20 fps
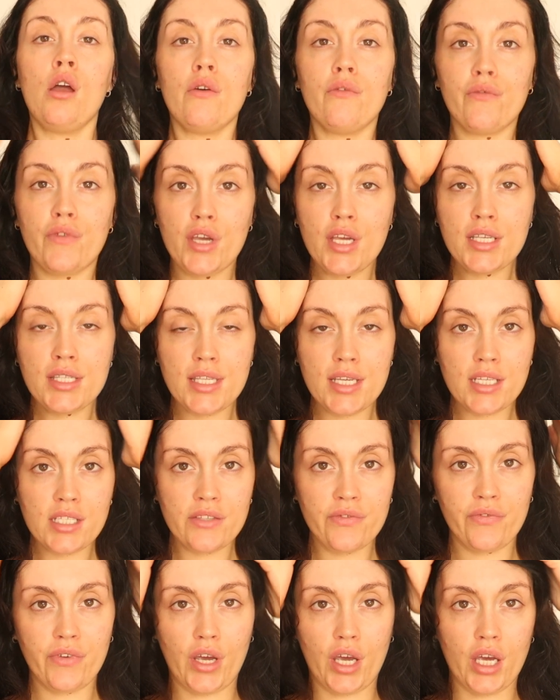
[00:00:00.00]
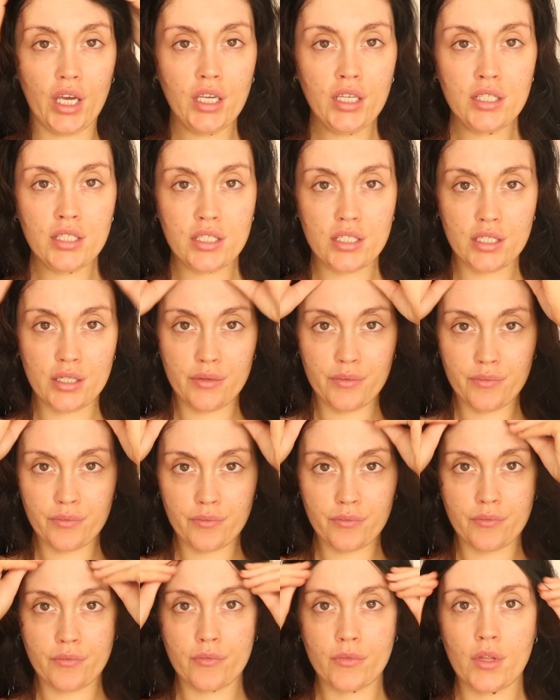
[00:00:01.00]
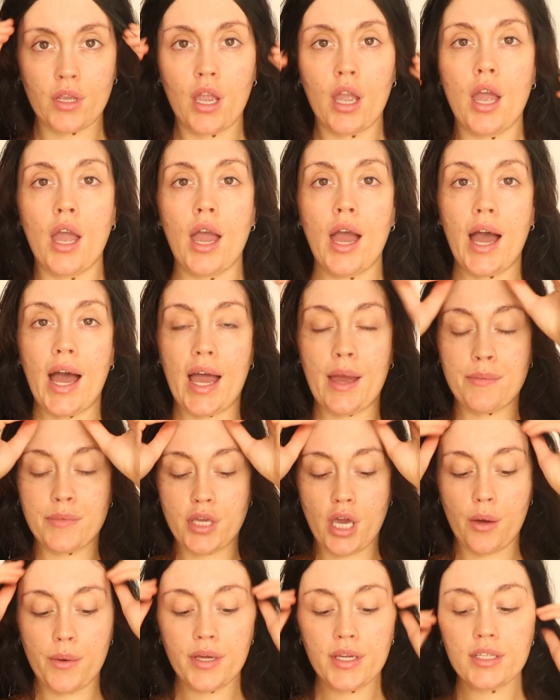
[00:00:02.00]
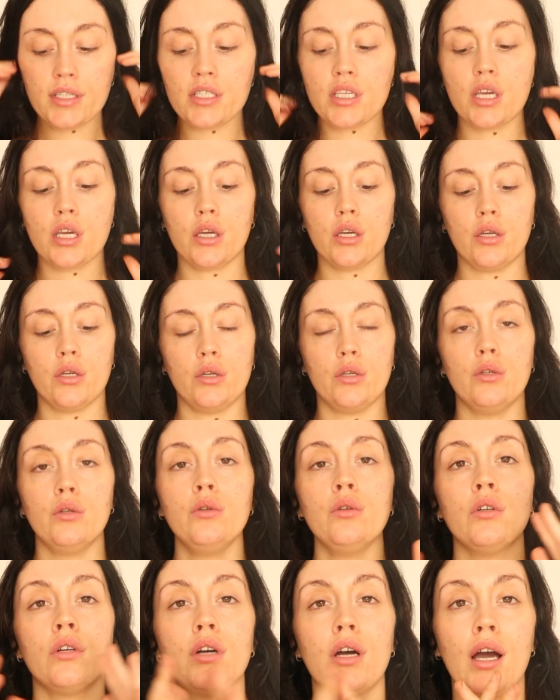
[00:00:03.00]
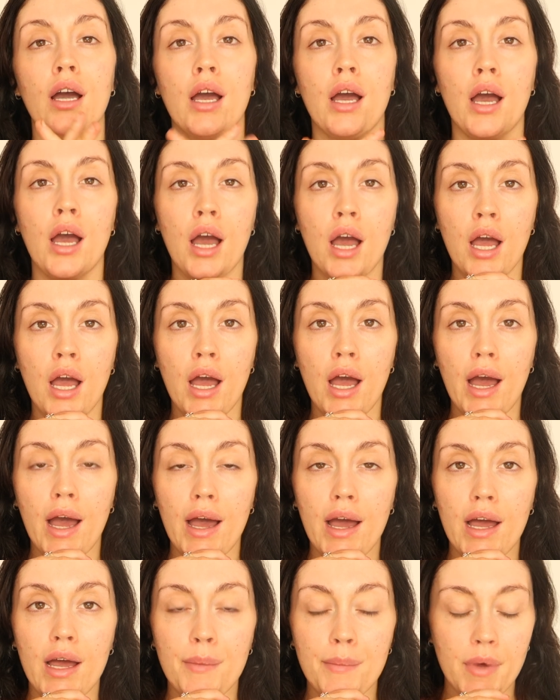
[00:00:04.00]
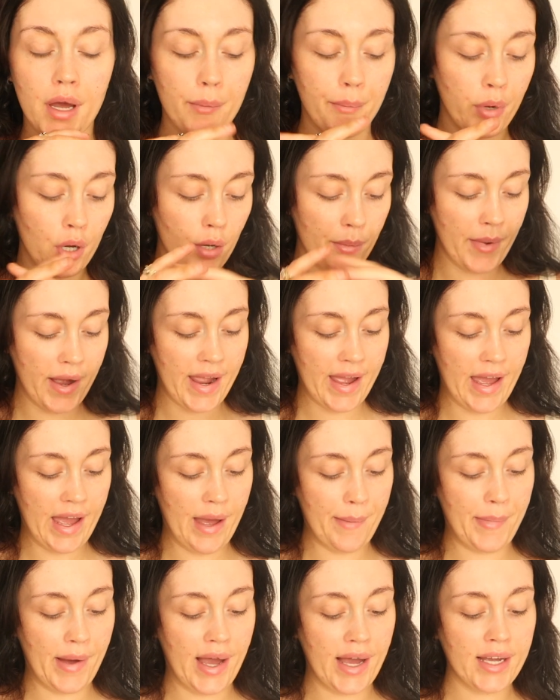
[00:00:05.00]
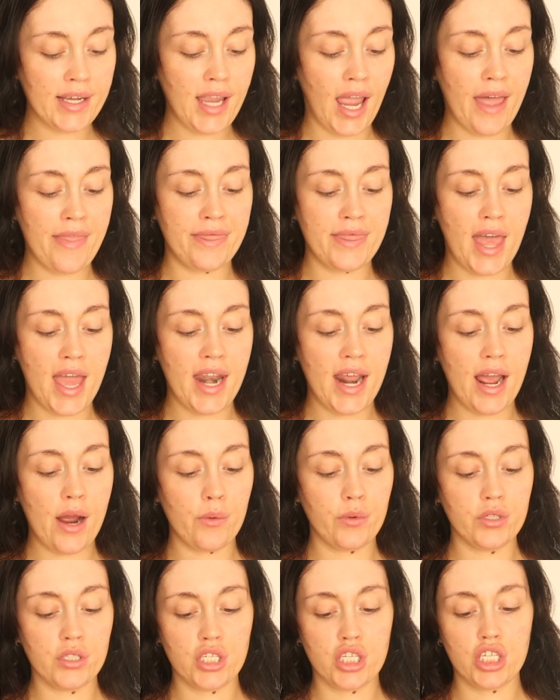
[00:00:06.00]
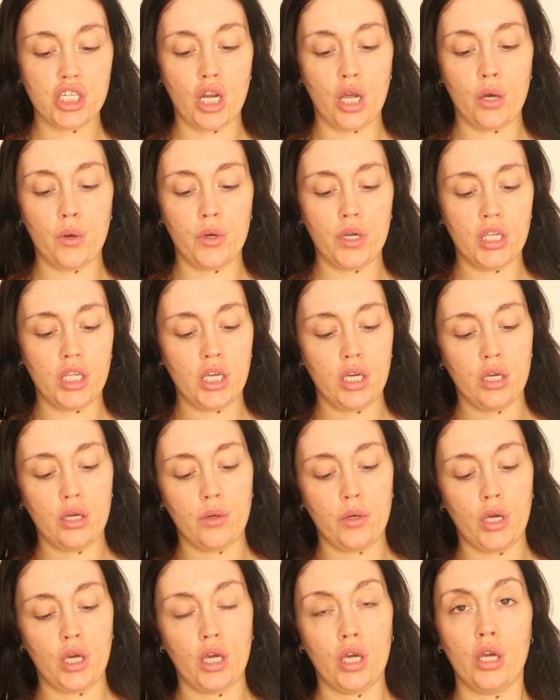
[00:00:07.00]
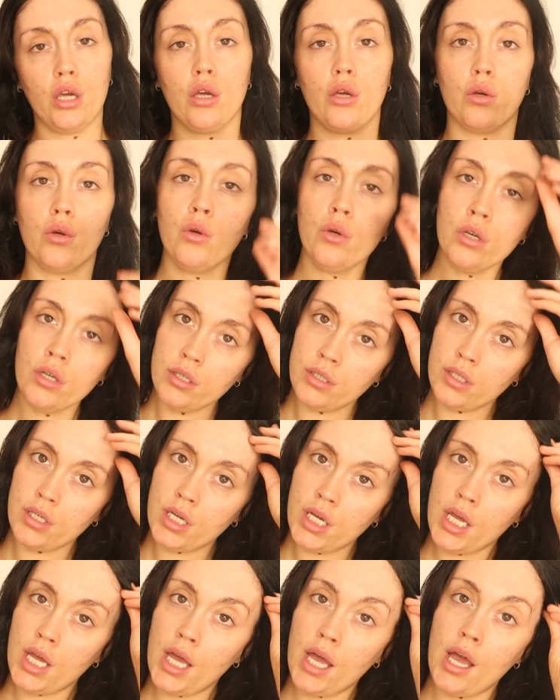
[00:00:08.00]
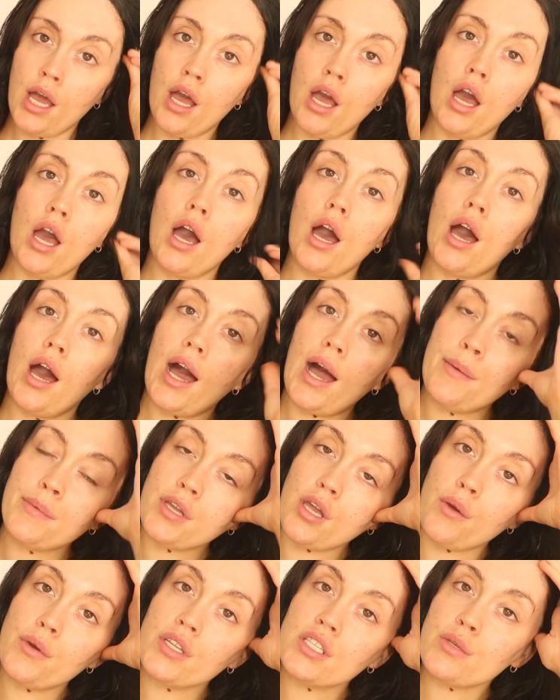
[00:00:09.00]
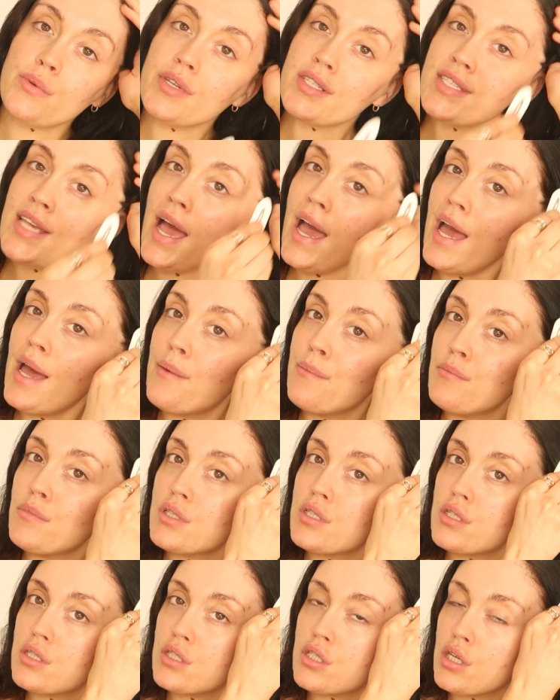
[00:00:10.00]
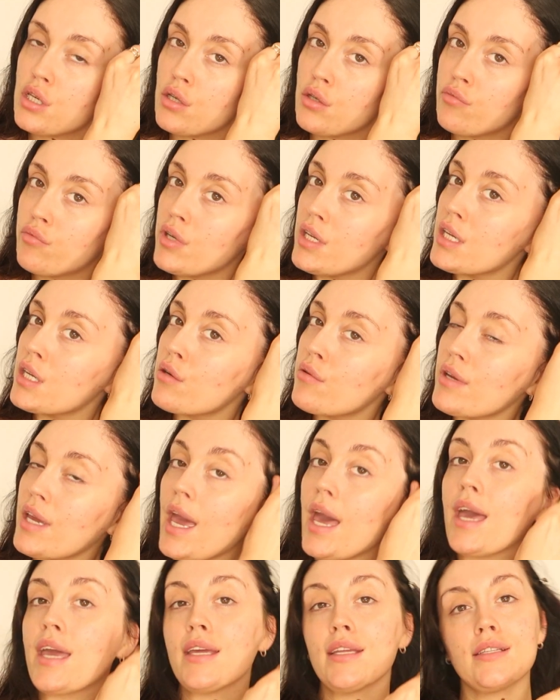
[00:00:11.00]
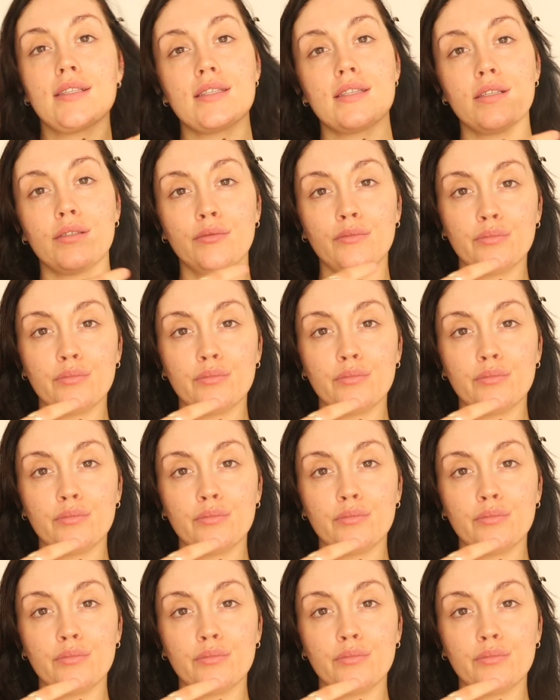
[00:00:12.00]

first things first, I'm going to put my hair back and then I will show you who I'm going to attempt to recreate.